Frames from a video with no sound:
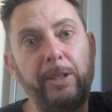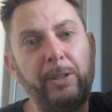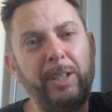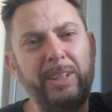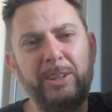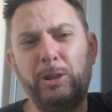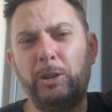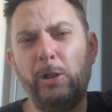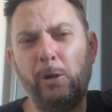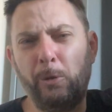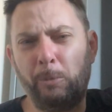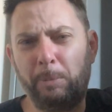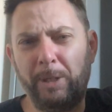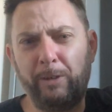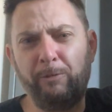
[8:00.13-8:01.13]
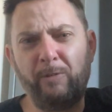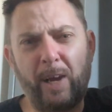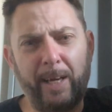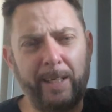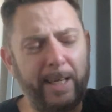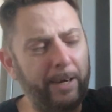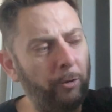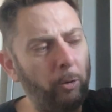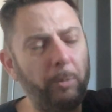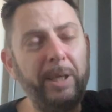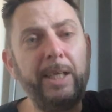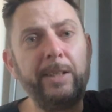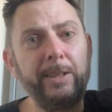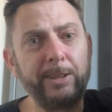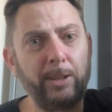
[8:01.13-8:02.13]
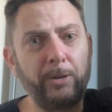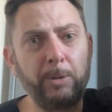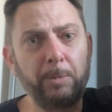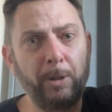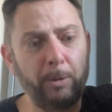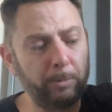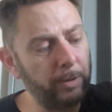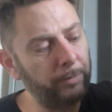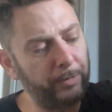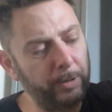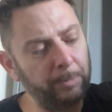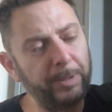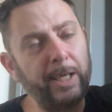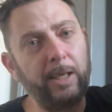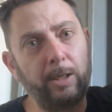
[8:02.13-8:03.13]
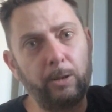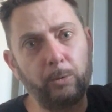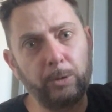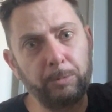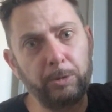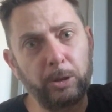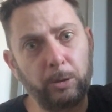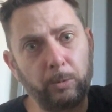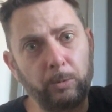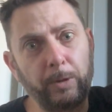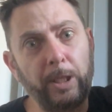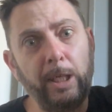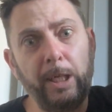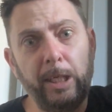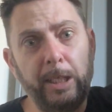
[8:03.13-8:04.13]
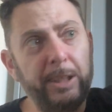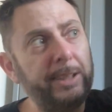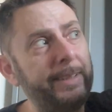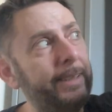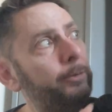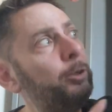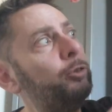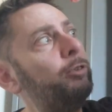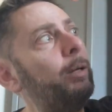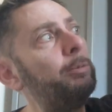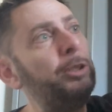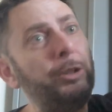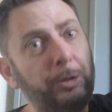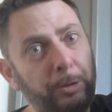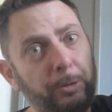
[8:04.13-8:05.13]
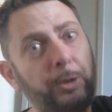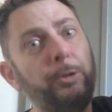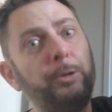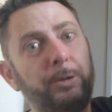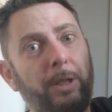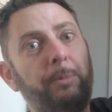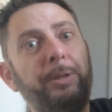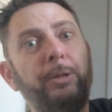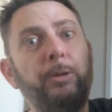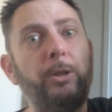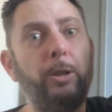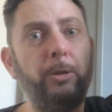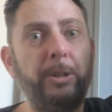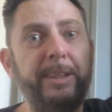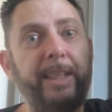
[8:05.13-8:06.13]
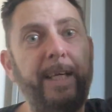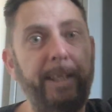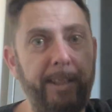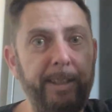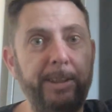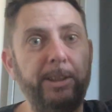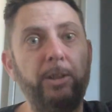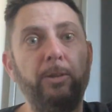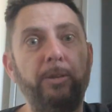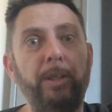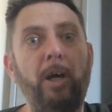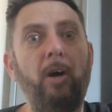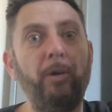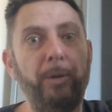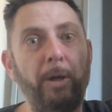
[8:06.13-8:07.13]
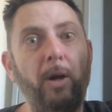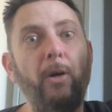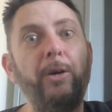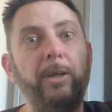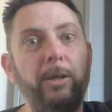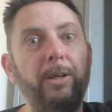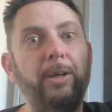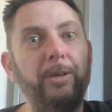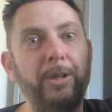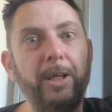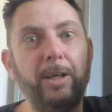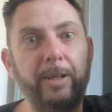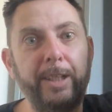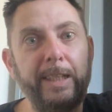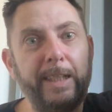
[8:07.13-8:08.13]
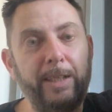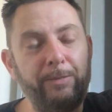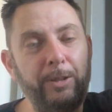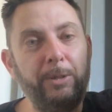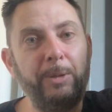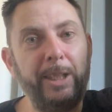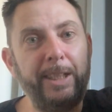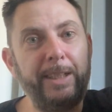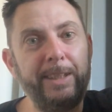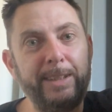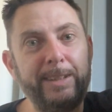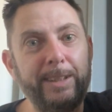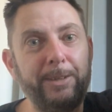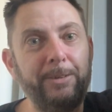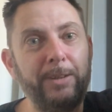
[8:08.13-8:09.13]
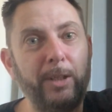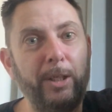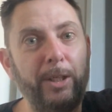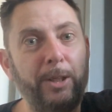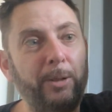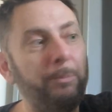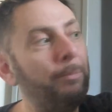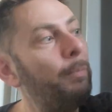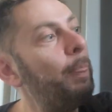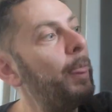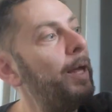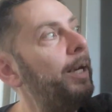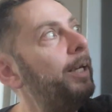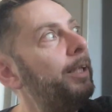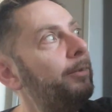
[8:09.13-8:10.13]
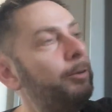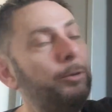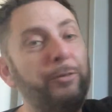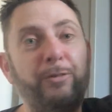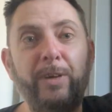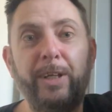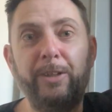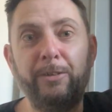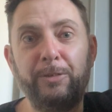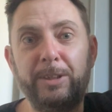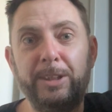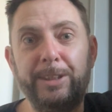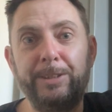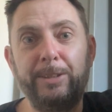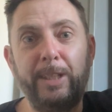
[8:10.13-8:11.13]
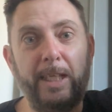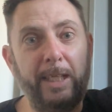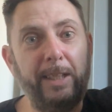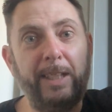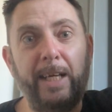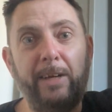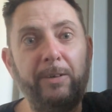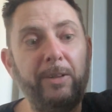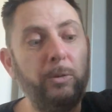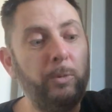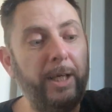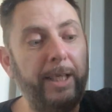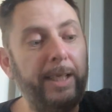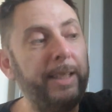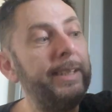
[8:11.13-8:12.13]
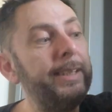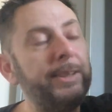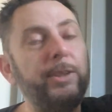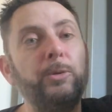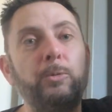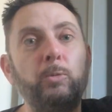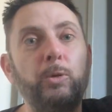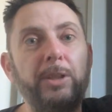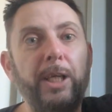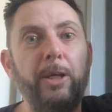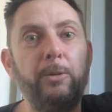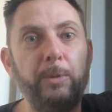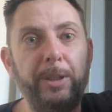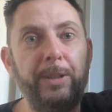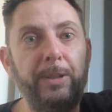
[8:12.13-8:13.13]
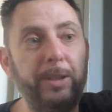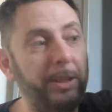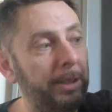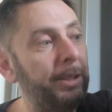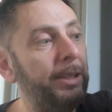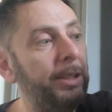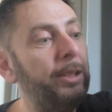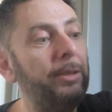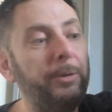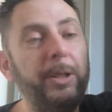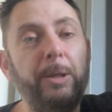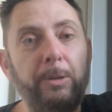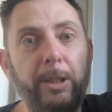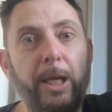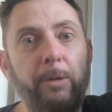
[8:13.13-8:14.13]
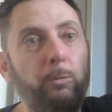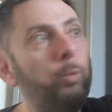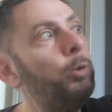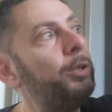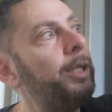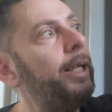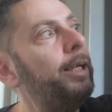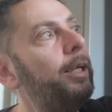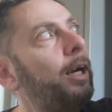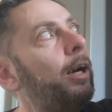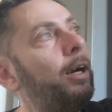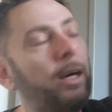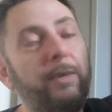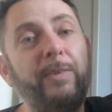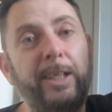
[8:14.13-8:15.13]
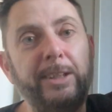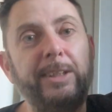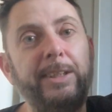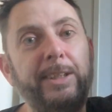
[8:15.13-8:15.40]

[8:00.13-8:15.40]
there's two big fat carabiners on the bottom of them that hold them taut. So those straps, you could take this gun on a long hike if you needed to. If you were fit enough to do that and carry the weight, this gun would go with, you know, it would. I've actually